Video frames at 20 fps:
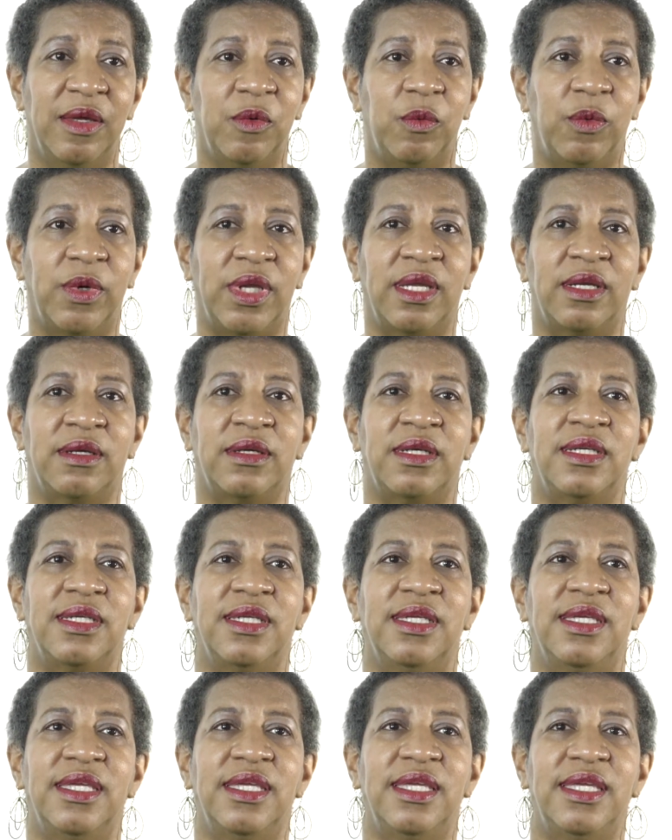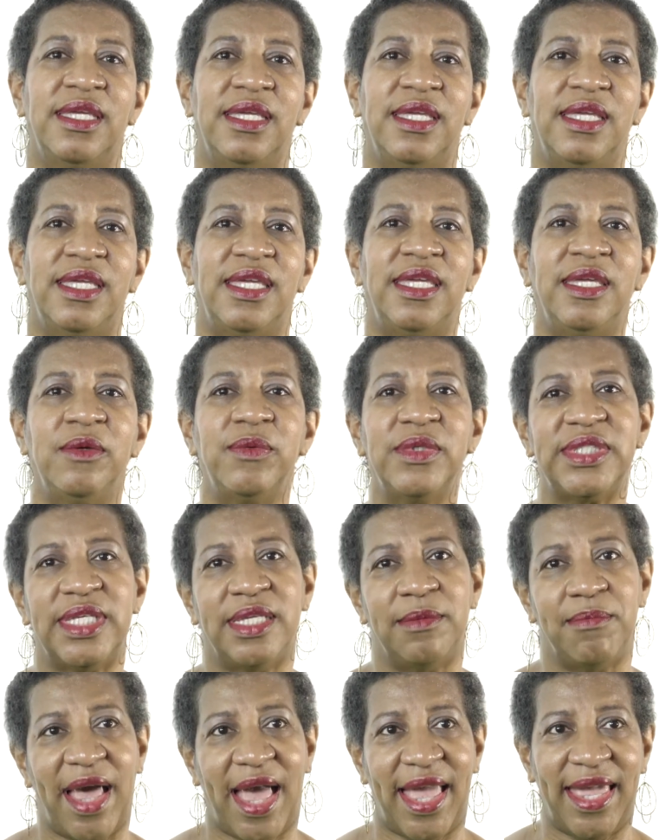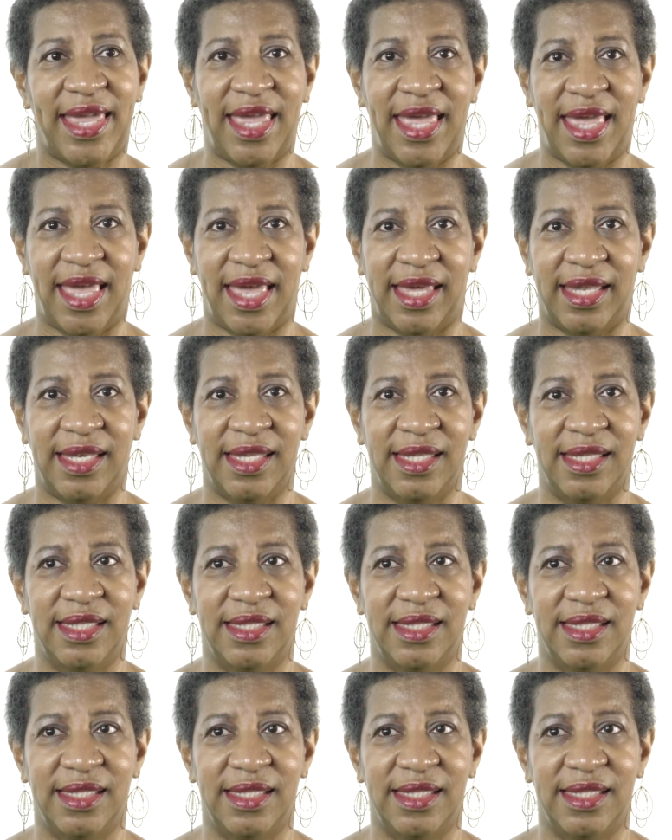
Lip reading: where he was in my head